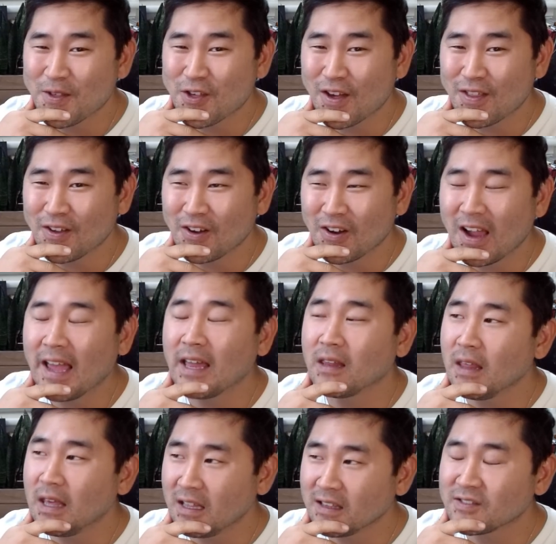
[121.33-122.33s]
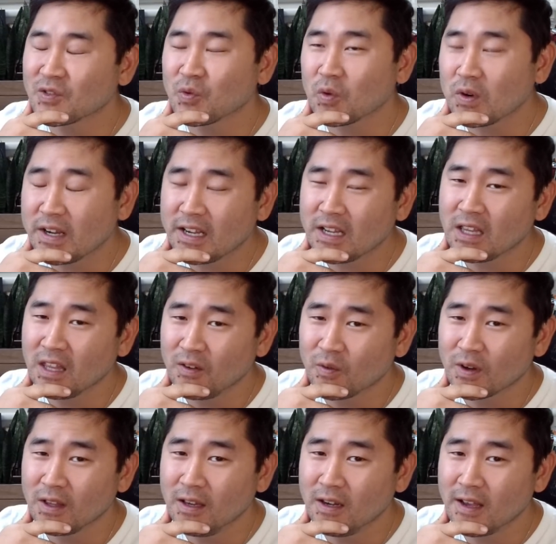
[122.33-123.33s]
each other, and it's really,
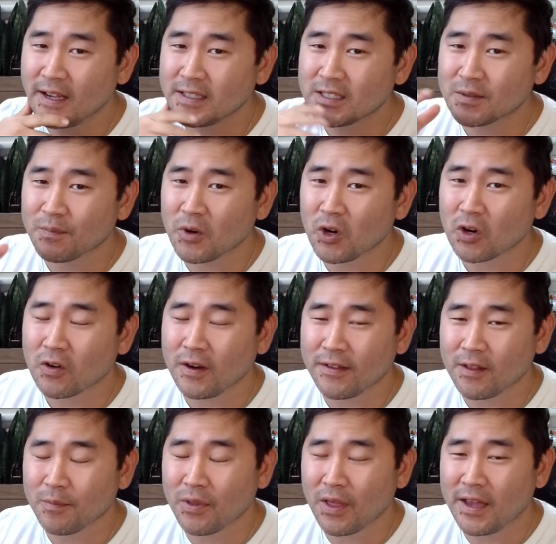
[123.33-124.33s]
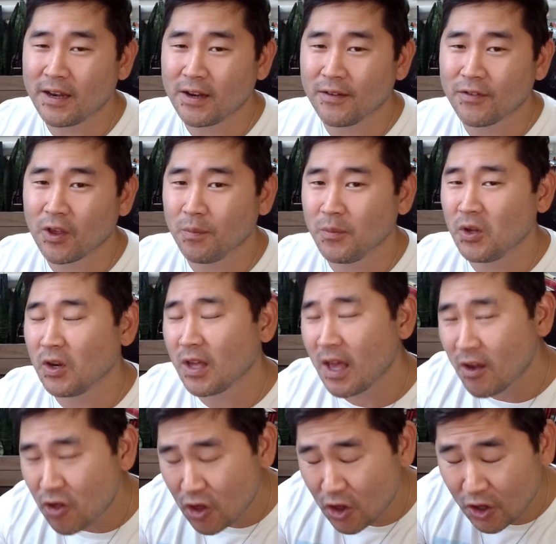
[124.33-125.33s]
really nice. Mercury, the planet of
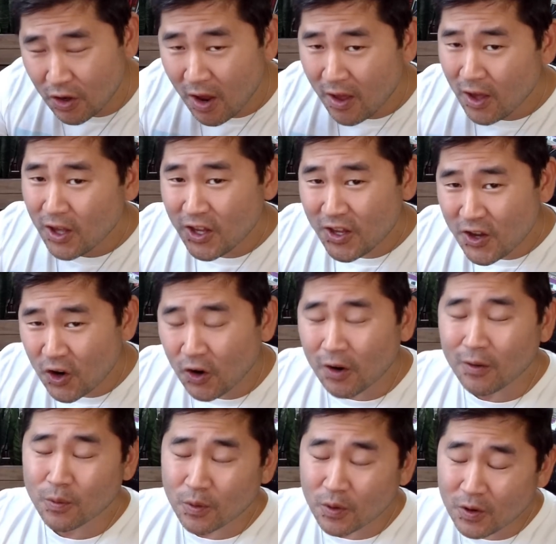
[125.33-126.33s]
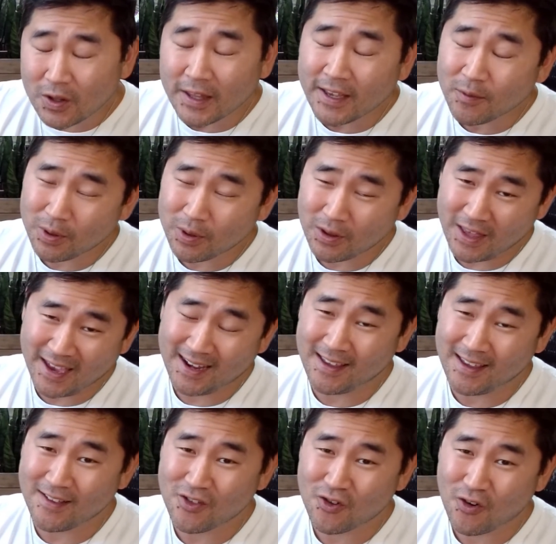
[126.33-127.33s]
communication, your ruling
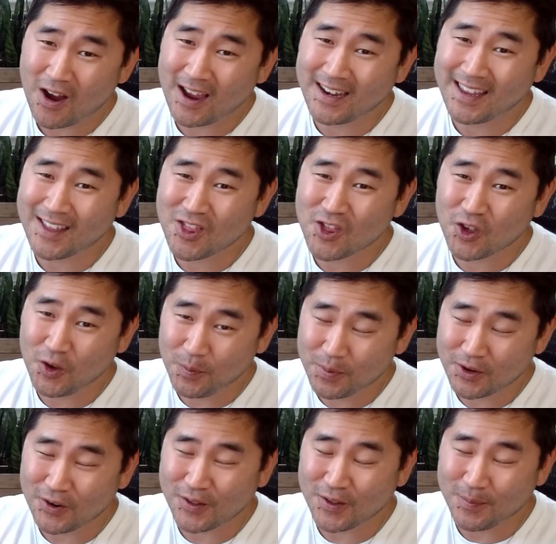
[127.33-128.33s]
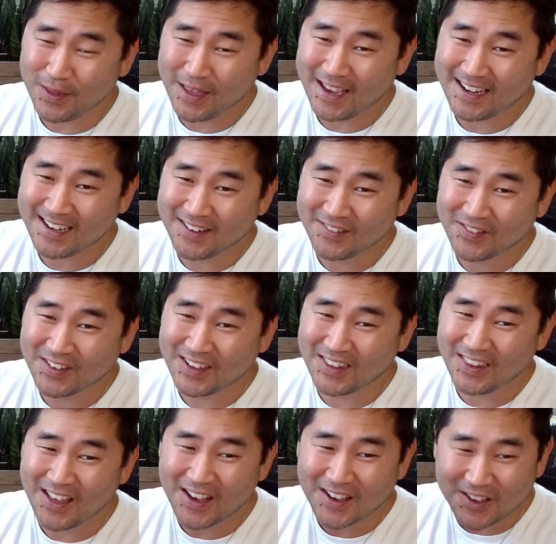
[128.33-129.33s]
planet, trining Jupiter, the planet of
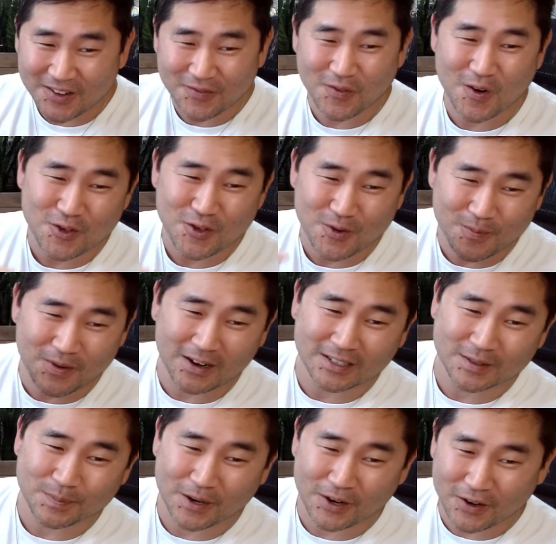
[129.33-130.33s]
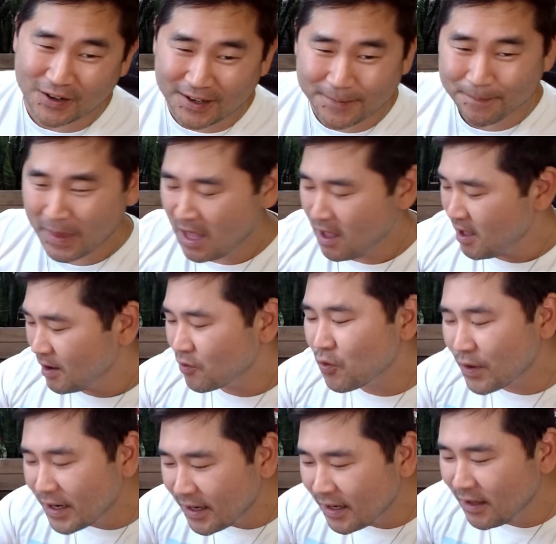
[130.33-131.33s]
good luck, good fortune, prosperity.
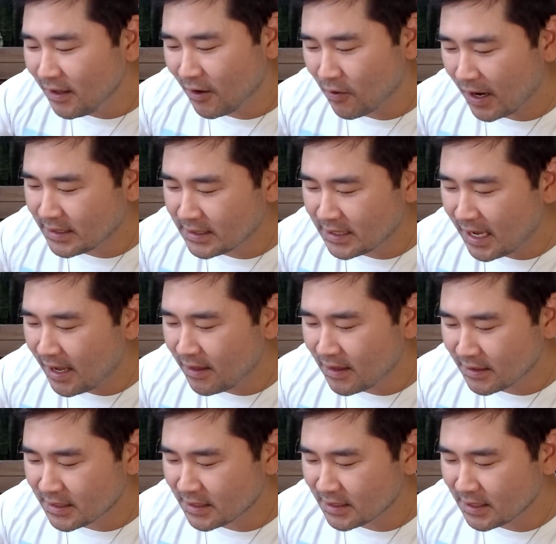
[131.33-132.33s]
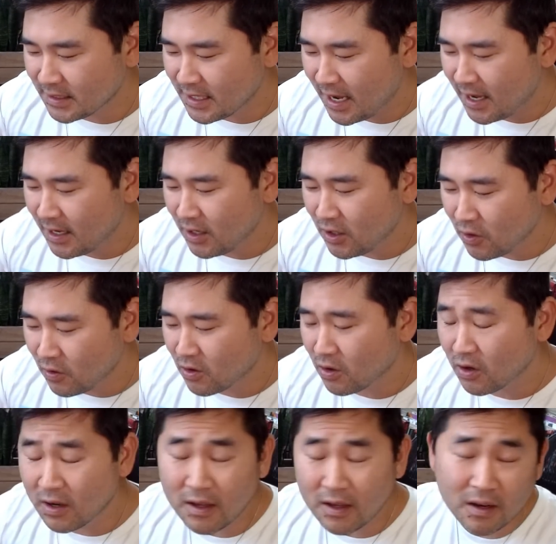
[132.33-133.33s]
Really great day. This is a day you
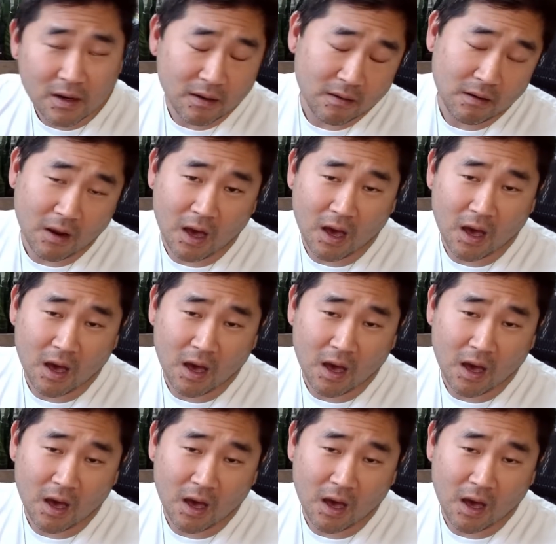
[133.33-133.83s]
could